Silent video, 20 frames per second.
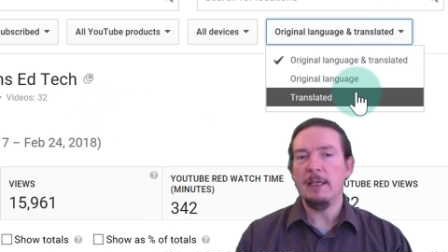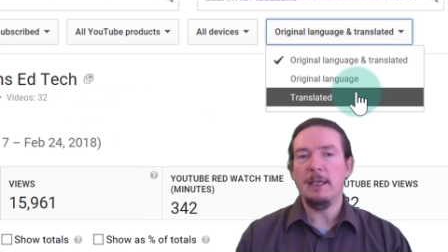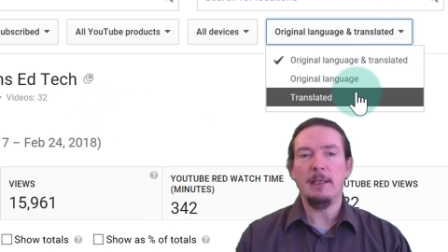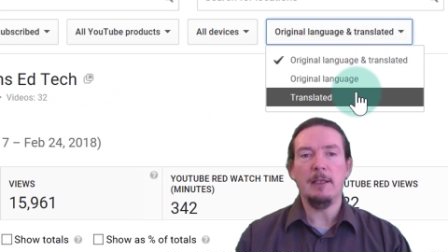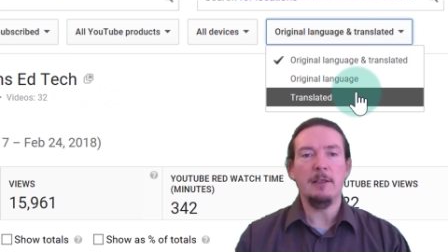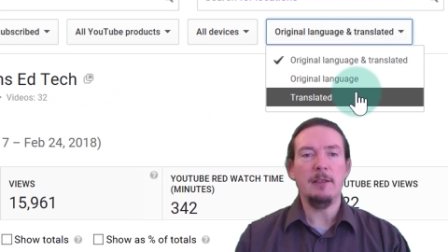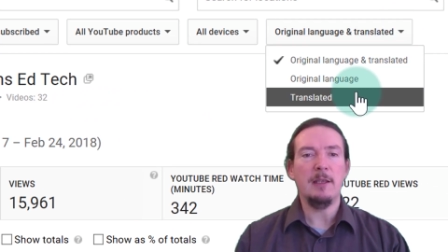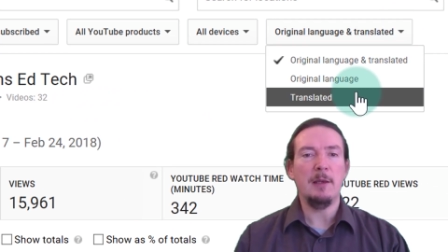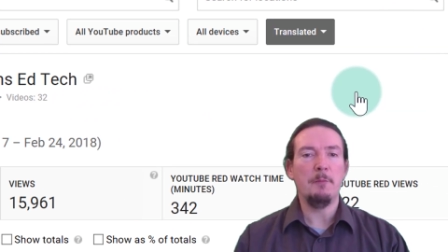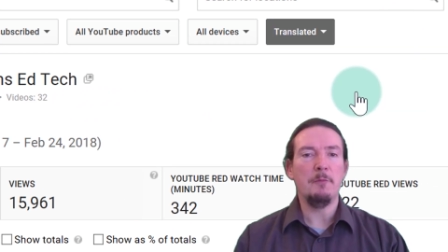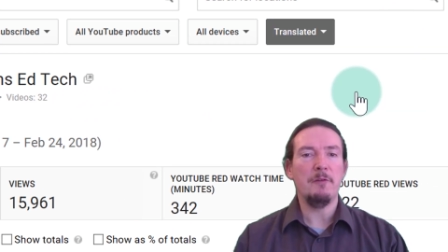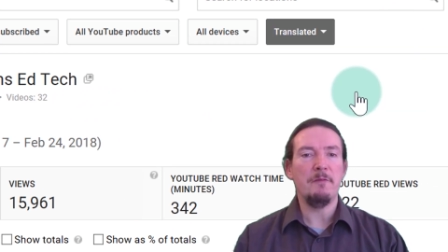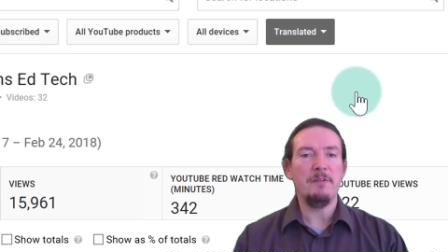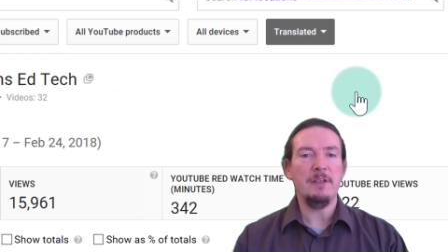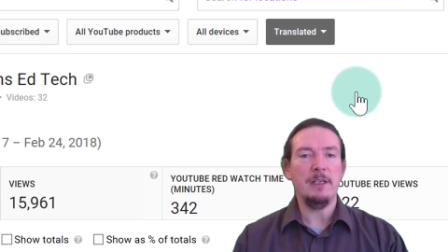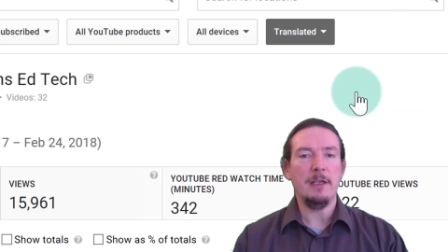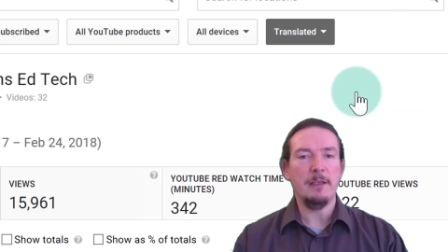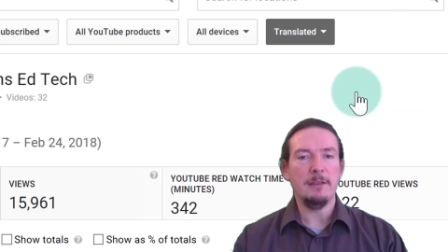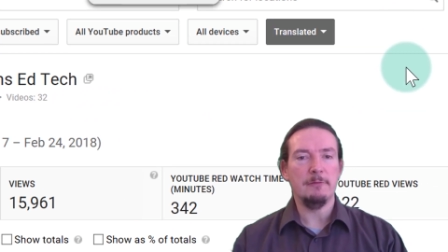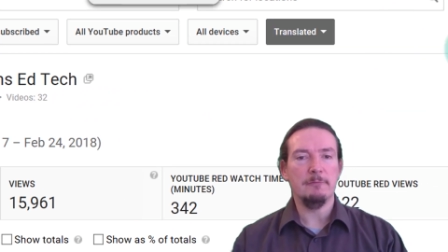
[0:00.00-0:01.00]
in a number of
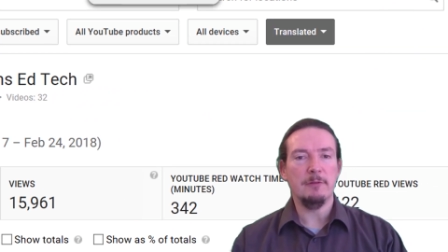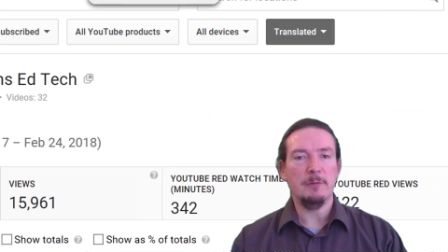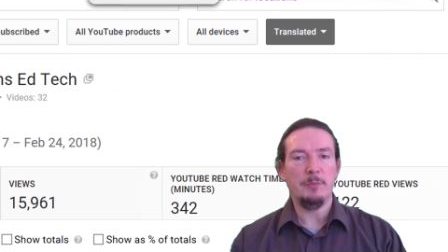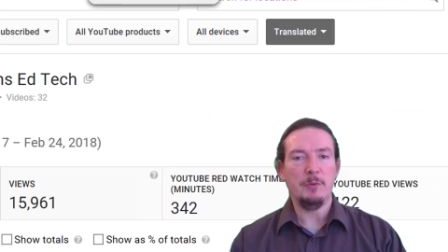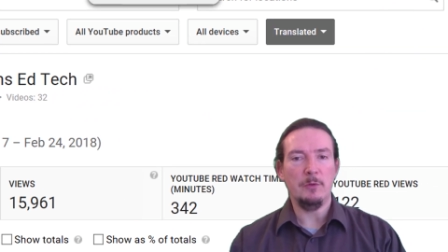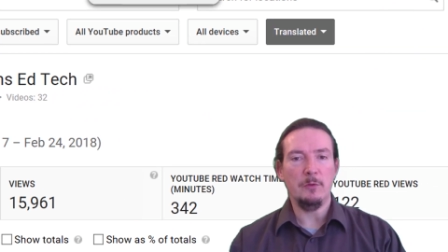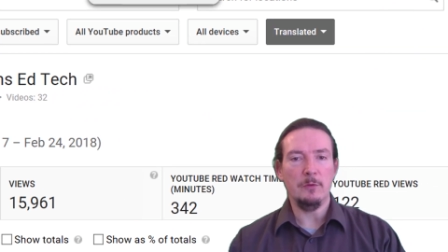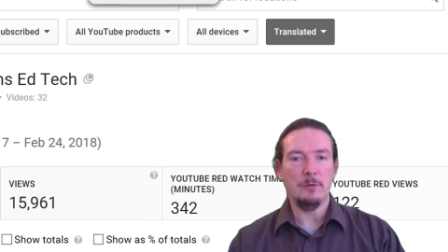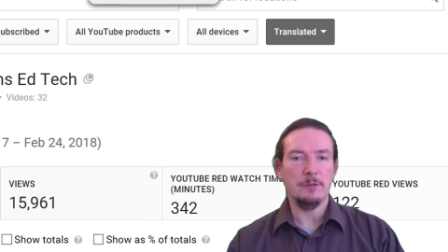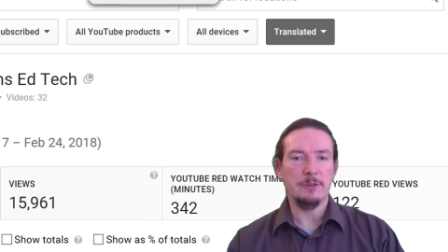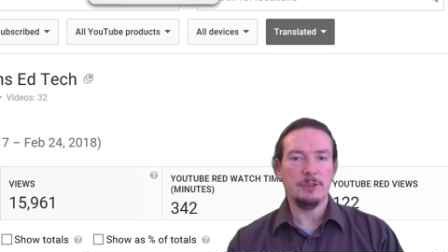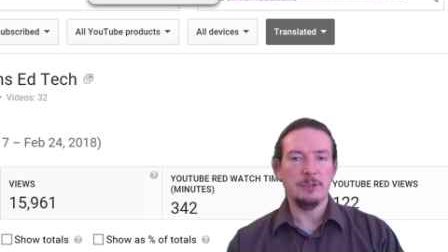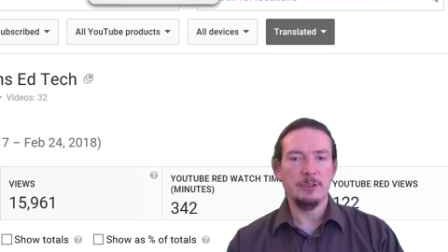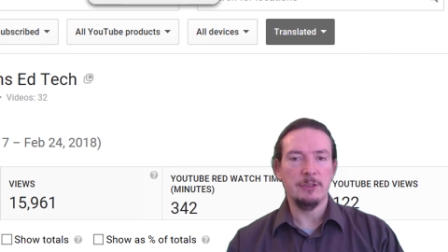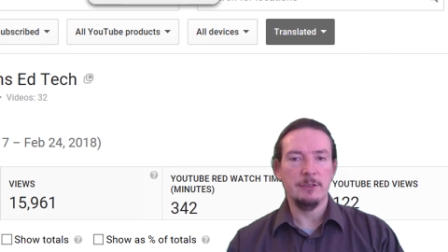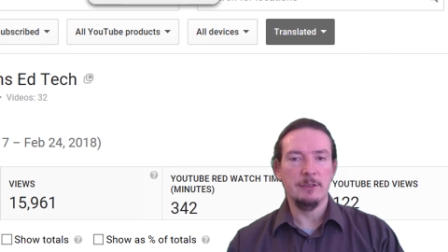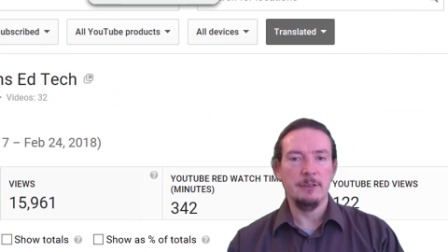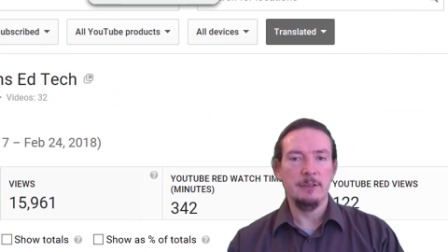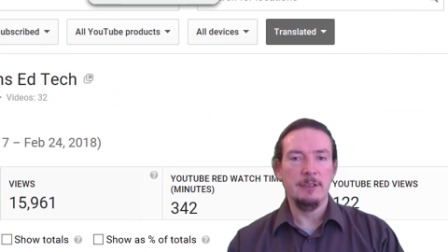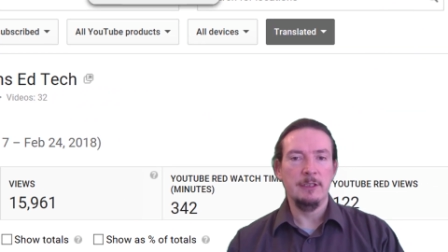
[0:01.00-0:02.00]
the other reports.